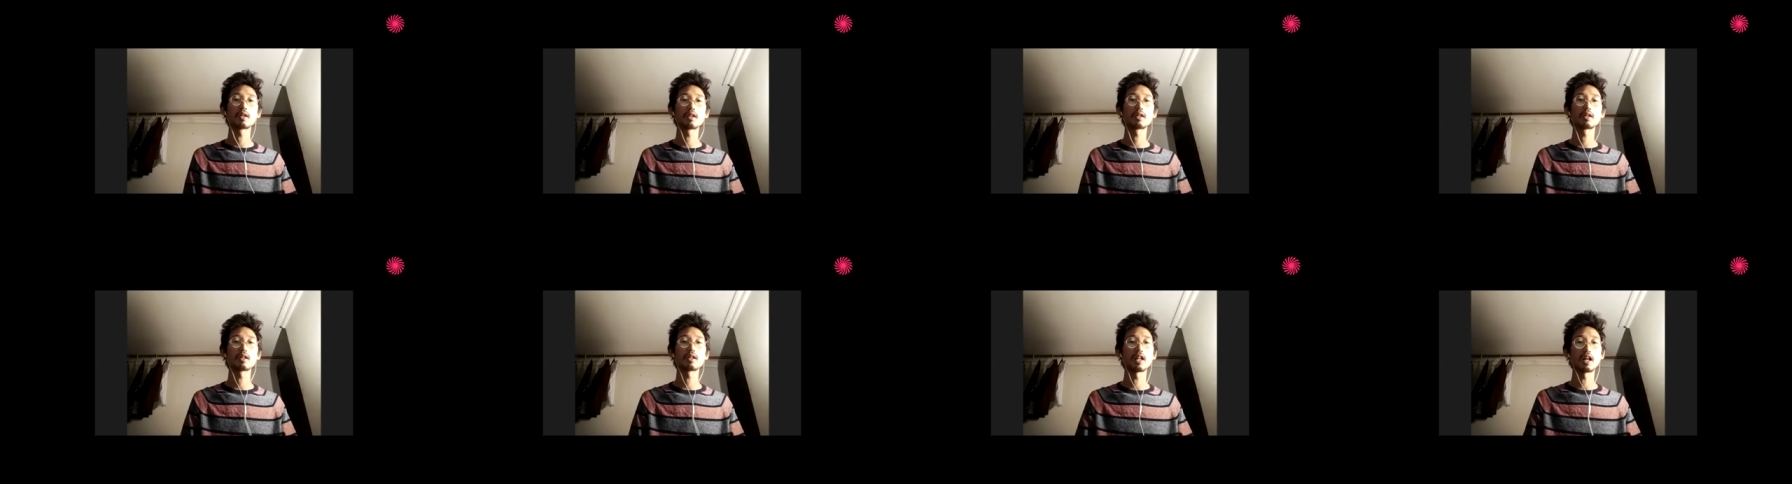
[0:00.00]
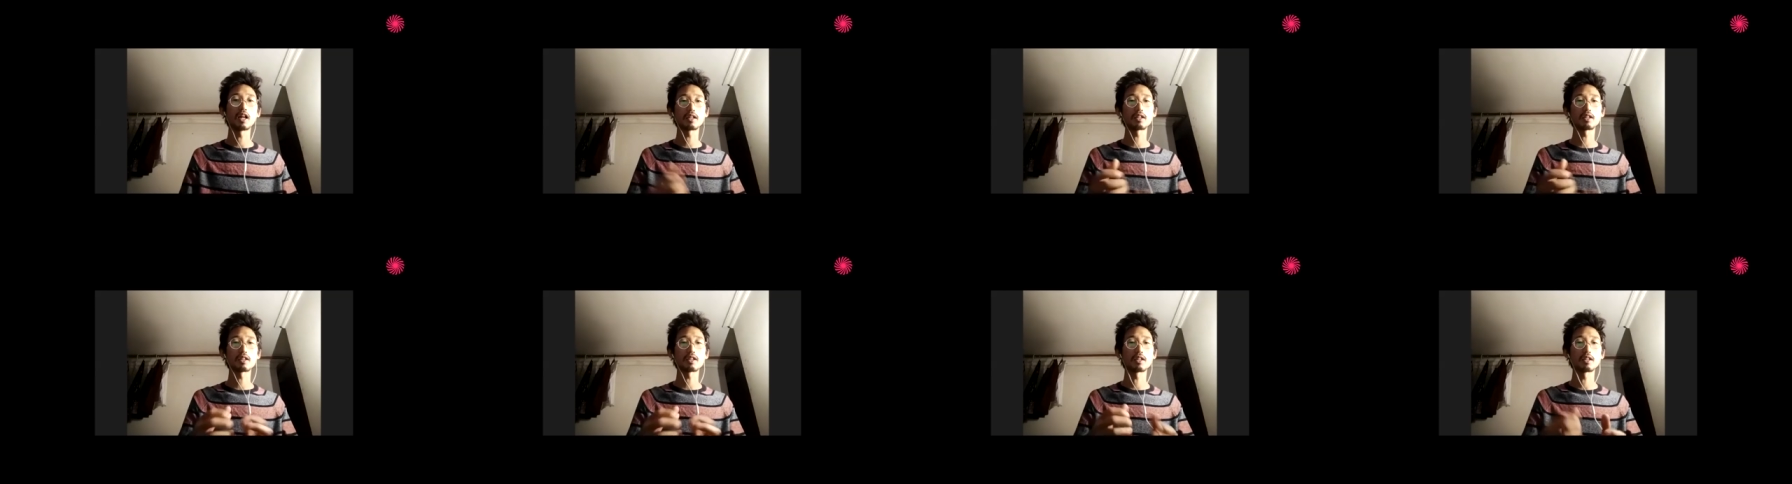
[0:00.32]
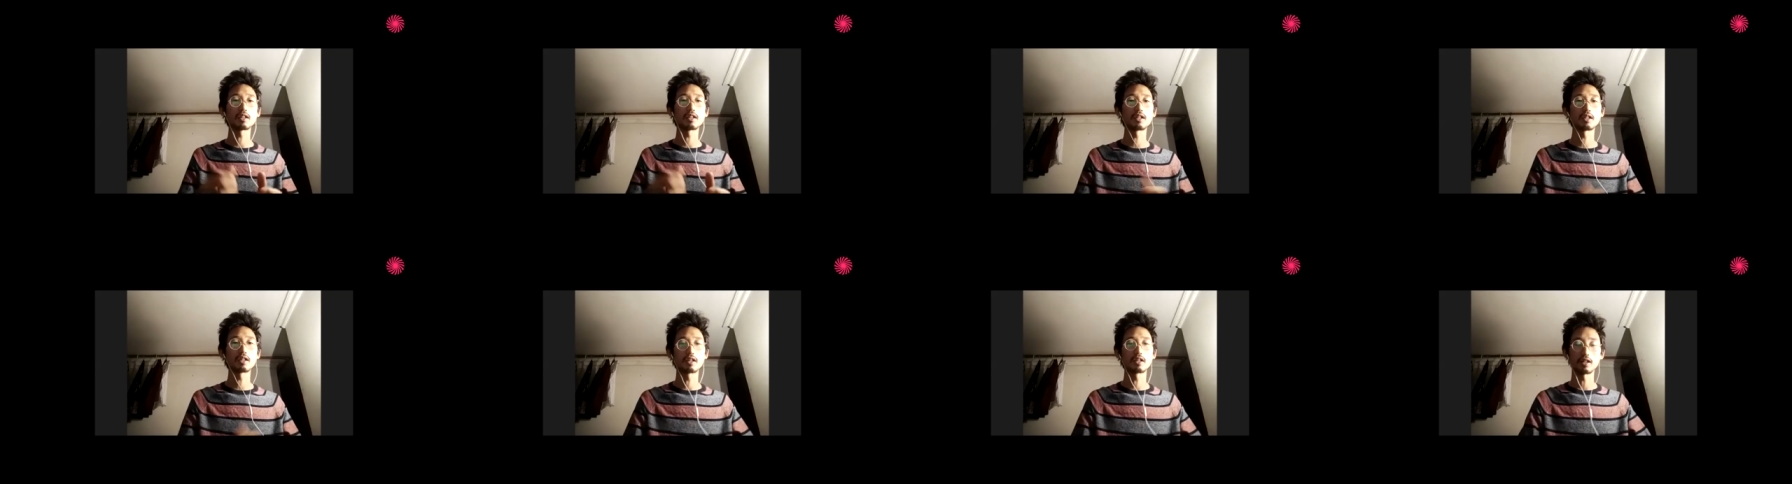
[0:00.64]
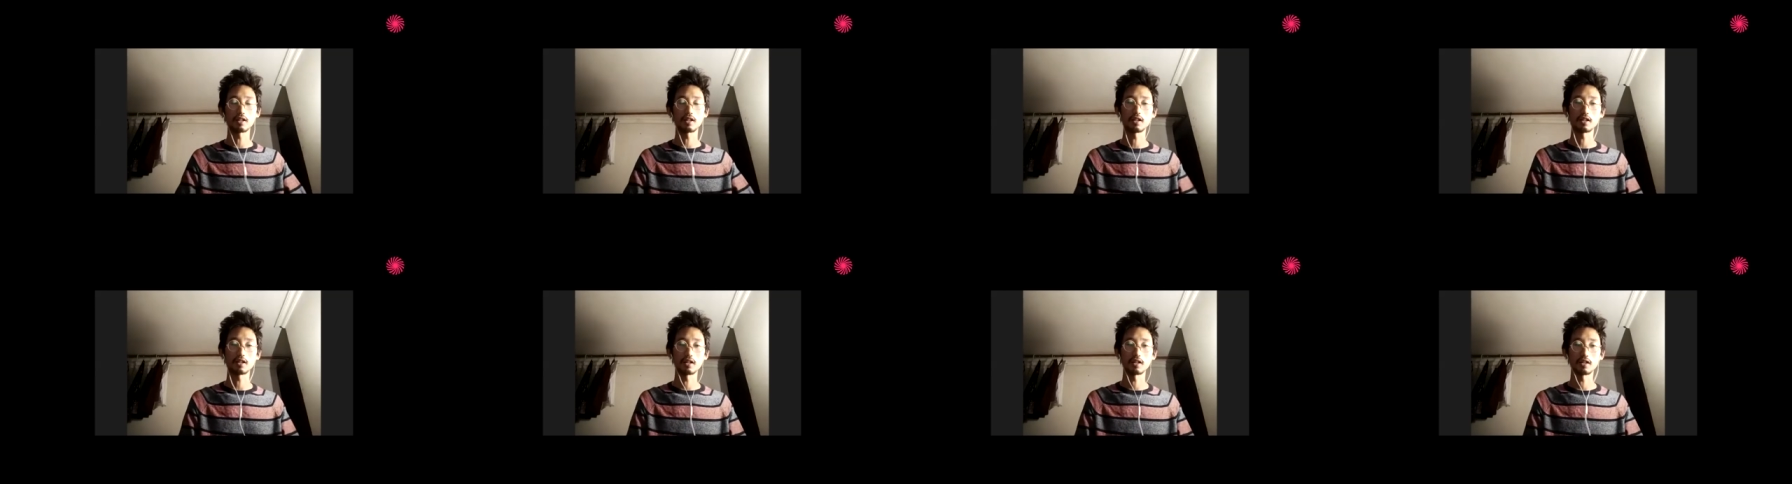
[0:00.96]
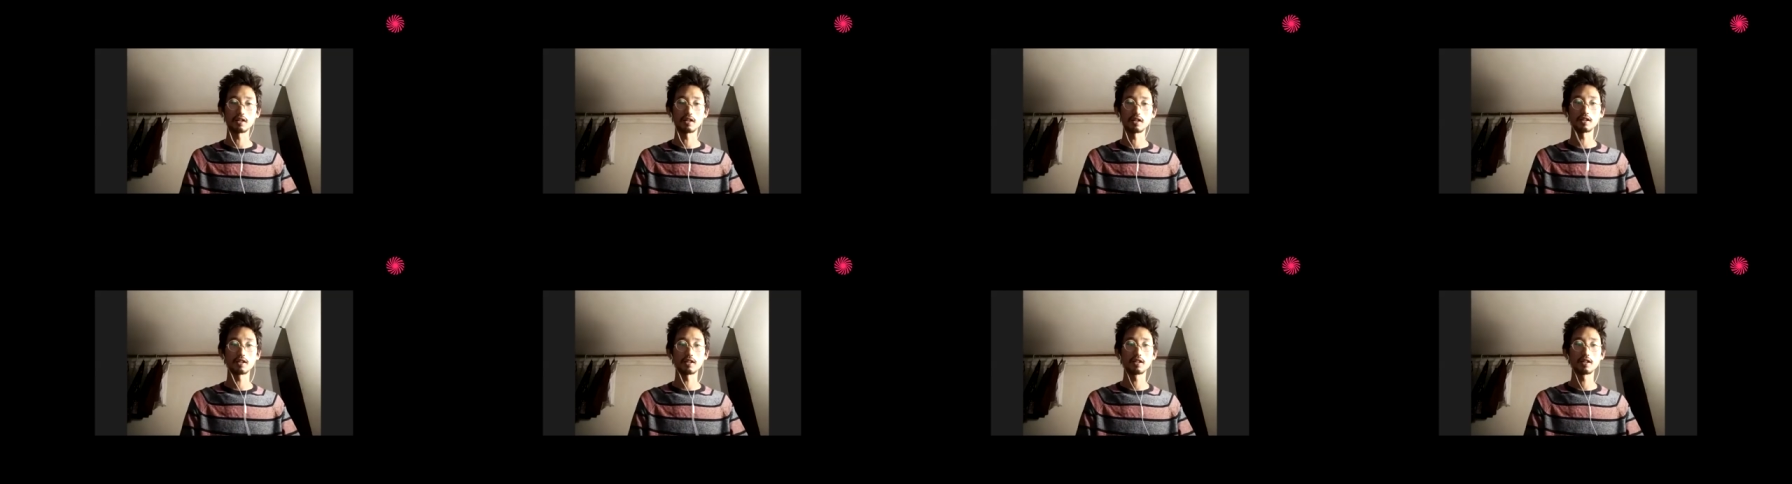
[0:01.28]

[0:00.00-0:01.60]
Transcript: clunky, uh,